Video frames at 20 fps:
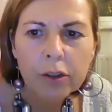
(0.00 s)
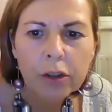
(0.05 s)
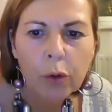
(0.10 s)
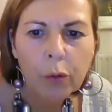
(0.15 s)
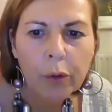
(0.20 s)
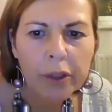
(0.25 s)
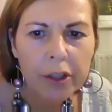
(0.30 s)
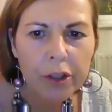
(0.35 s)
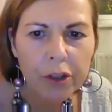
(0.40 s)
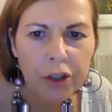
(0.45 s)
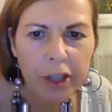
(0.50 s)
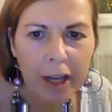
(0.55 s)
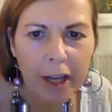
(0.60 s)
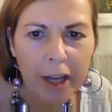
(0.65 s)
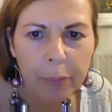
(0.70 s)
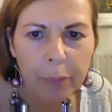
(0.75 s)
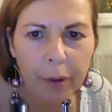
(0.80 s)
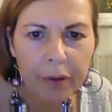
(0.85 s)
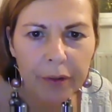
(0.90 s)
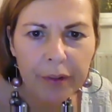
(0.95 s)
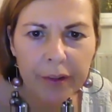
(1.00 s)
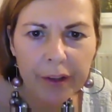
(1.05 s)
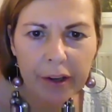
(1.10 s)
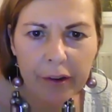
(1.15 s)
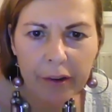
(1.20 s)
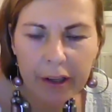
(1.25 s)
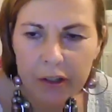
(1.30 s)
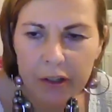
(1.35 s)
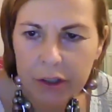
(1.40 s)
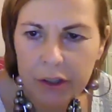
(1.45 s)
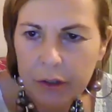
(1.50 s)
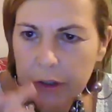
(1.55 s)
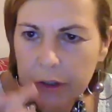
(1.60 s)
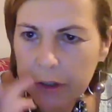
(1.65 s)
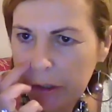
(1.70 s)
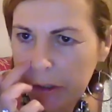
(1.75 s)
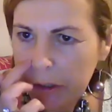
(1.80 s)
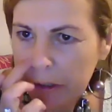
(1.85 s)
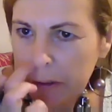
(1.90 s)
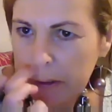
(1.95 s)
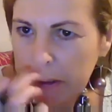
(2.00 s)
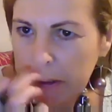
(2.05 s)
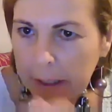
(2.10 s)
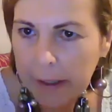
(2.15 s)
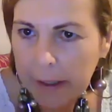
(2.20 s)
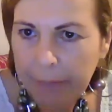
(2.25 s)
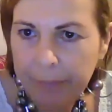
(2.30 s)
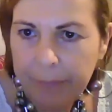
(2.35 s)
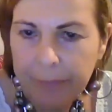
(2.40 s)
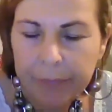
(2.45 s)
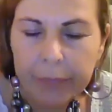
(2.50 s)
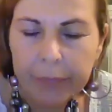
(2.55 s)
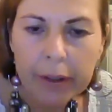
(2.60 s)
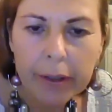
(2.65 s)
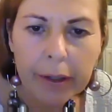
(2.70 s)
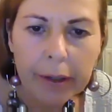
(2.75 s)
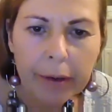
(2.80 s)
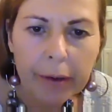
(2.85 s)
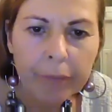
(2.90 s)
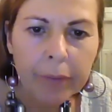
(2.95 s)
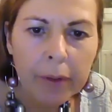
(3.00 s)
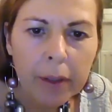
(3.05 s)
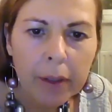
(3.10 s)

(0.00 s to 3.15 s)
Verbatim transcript: go in the chat button there, actually, couldn't it? Yeah. yeah.